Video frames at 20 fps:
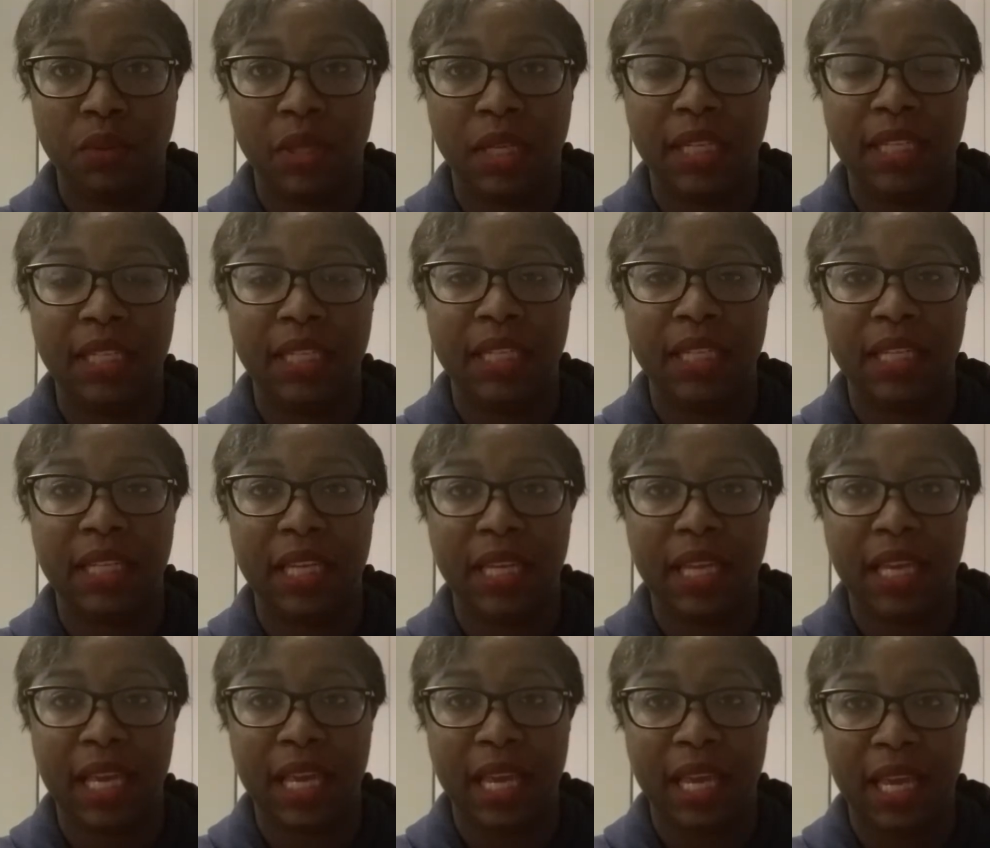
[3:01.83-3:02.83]
And then the
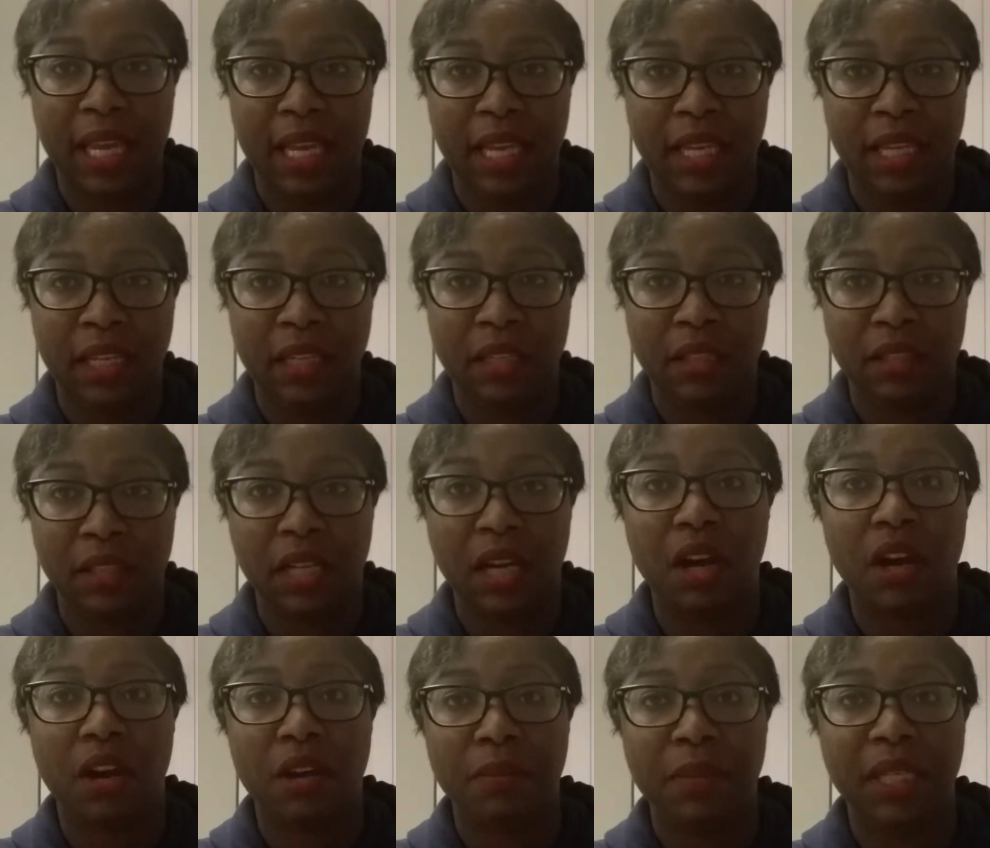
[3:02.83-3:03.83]
A, the R